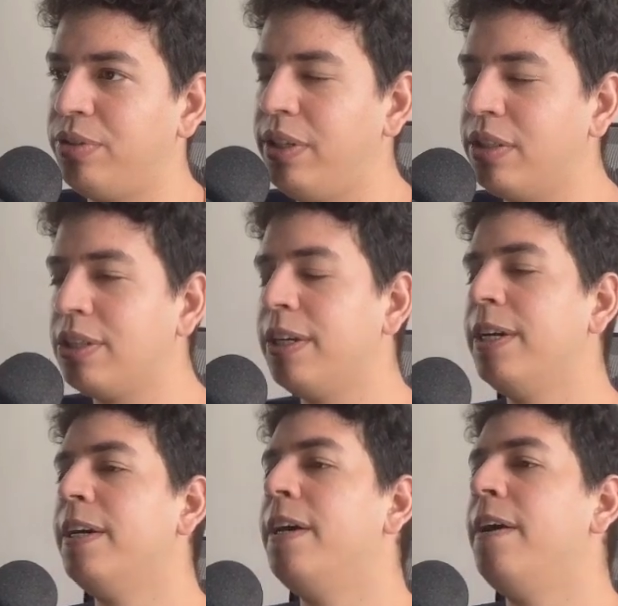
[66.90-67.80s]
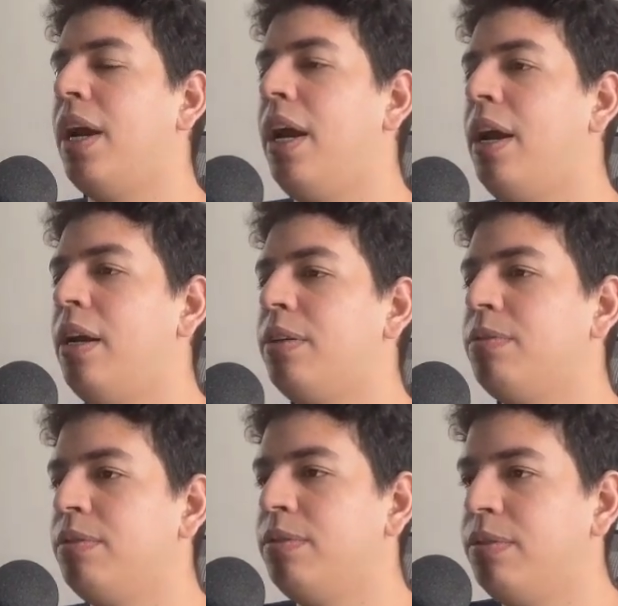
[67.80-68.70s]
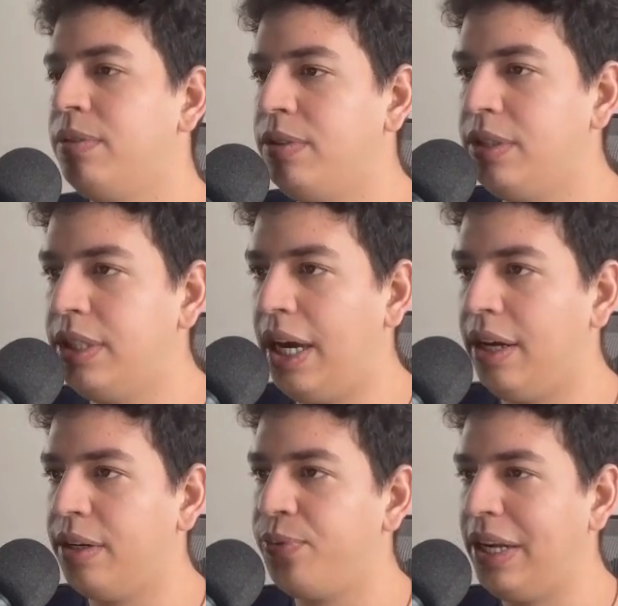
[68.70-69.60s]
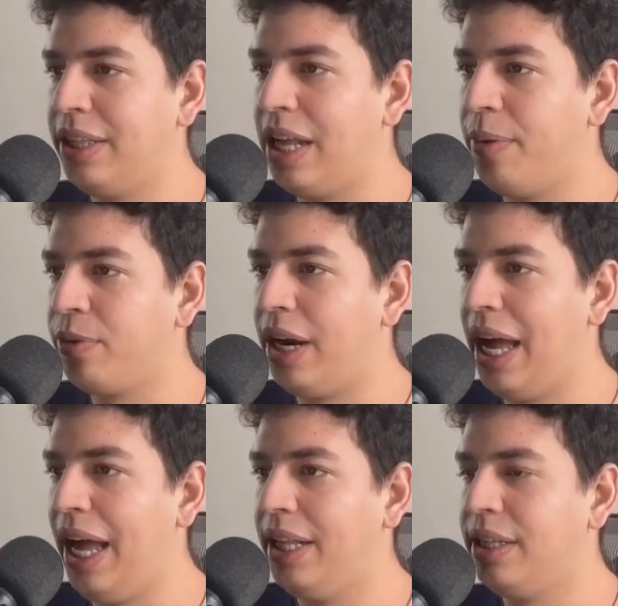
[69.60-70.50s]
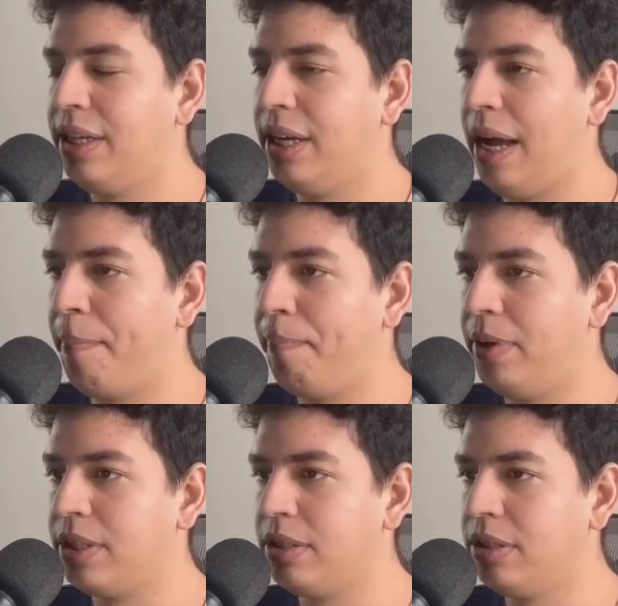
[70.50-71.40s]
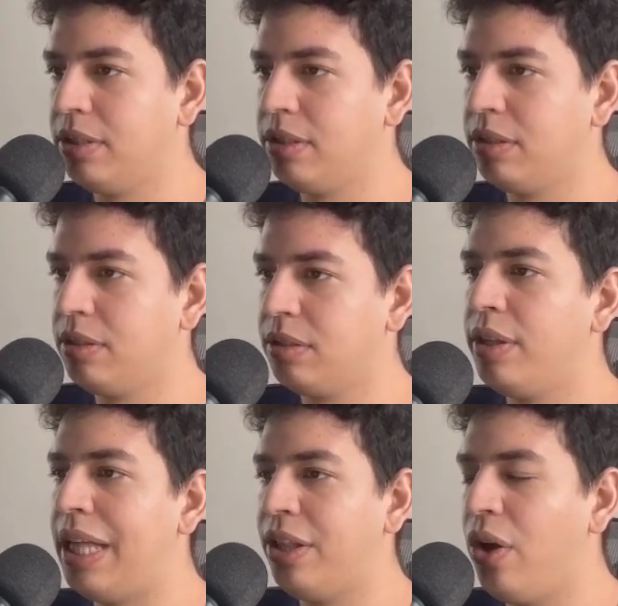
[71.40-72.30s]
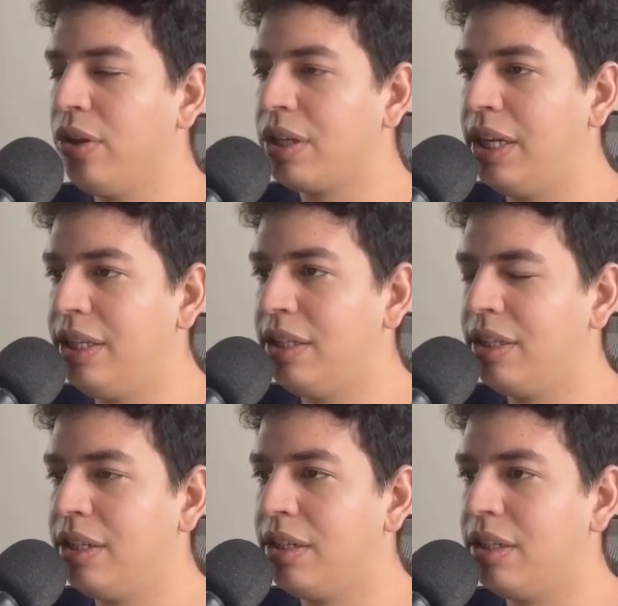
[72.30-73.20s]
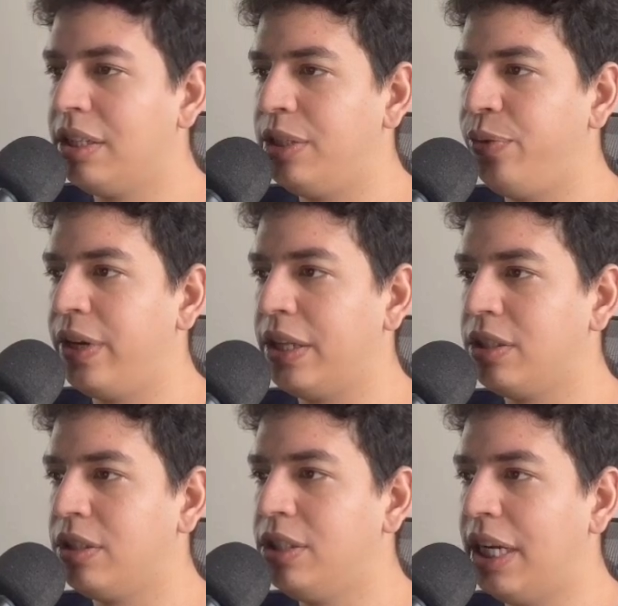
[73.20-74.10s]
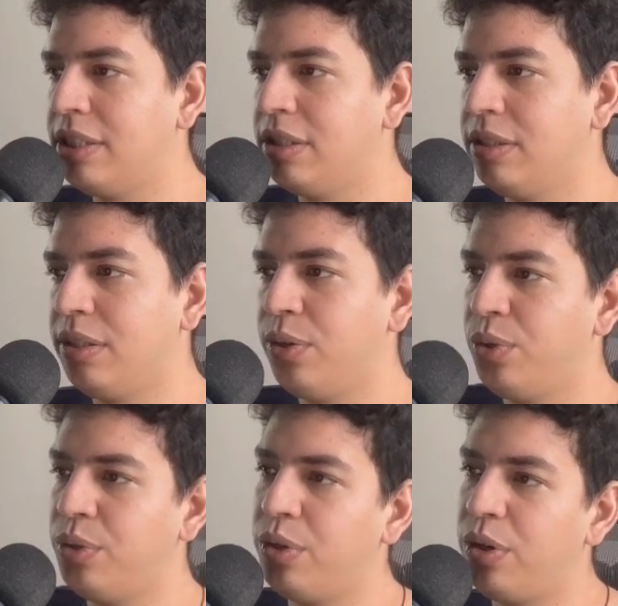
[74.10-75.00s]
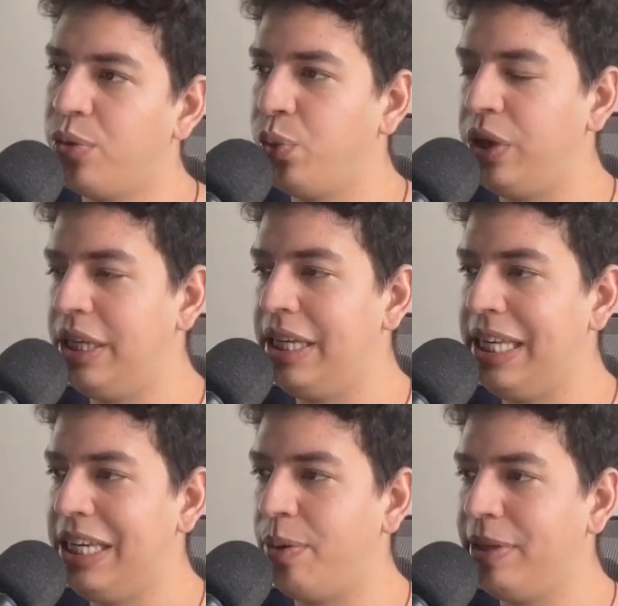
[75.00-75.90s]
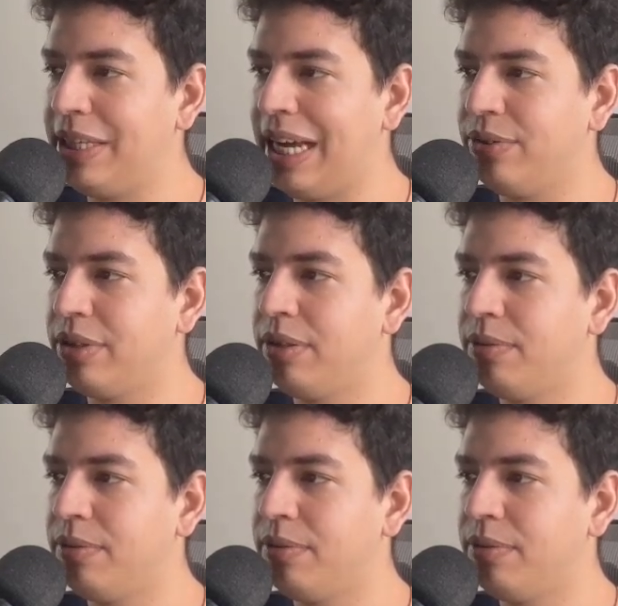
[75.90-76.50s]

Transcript: videos. And yeah, right now I'm gonna add a button that on click, let's see if we get a suggestion, we increment count.